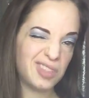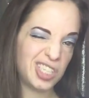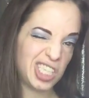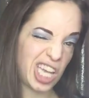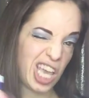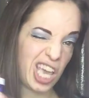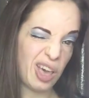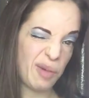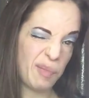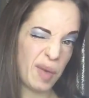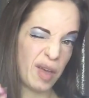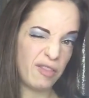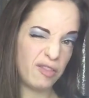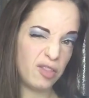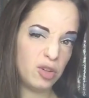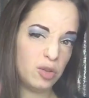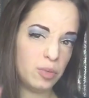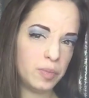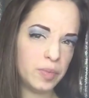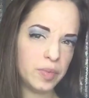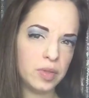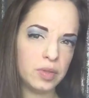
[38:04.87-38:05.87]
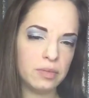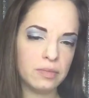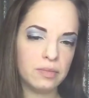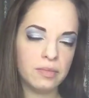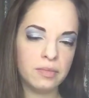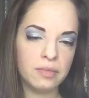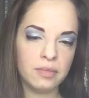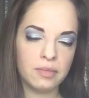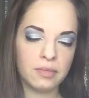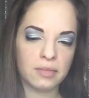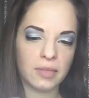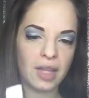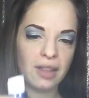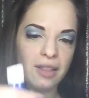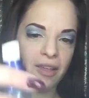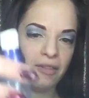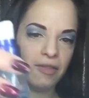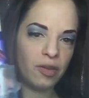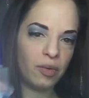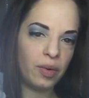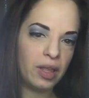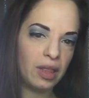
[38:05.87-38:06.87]
Shake up my foops. I
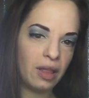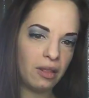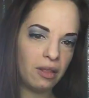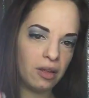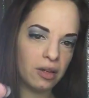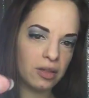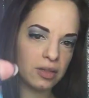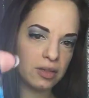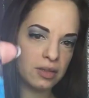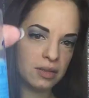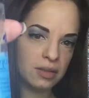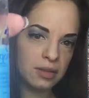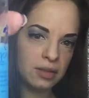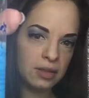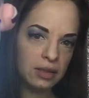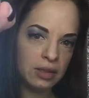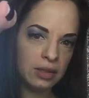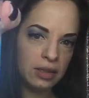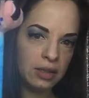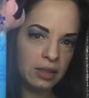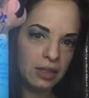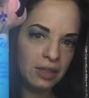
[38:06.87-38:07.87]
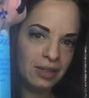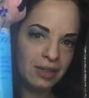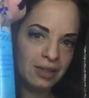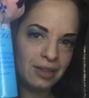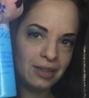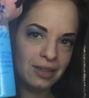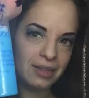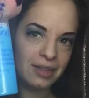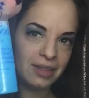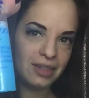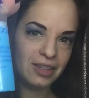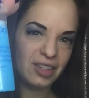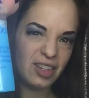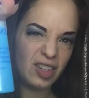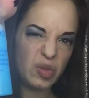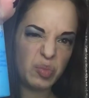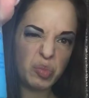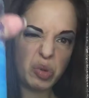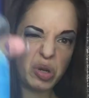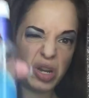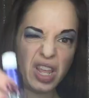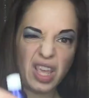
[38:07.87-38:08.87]
love the way that looks. It's
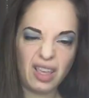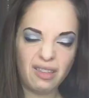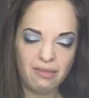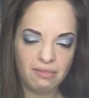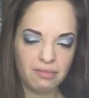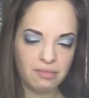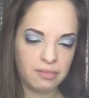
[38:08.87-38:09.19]
just pretty.